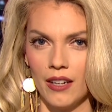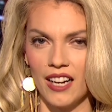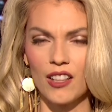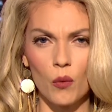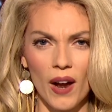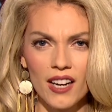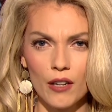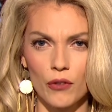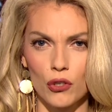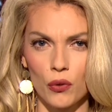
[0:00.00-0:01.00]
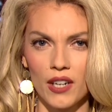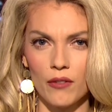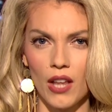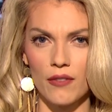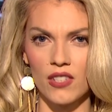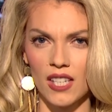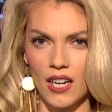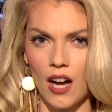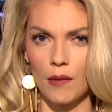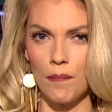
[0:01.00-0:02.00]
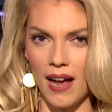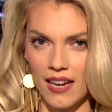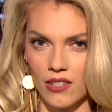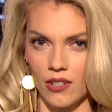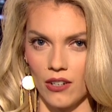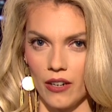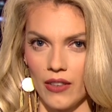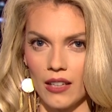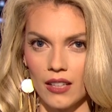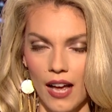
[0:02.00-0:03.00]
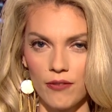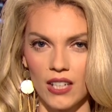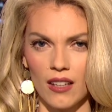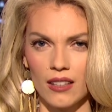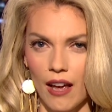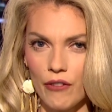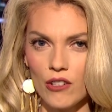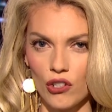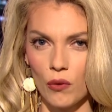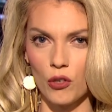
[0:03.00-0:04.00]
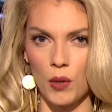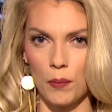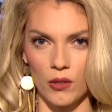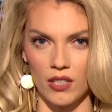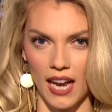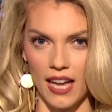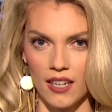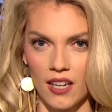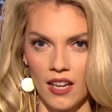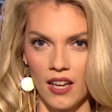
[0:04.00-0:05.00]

In the wake of the Tree of Life synagogue massacre that left 11 Jewish people dead,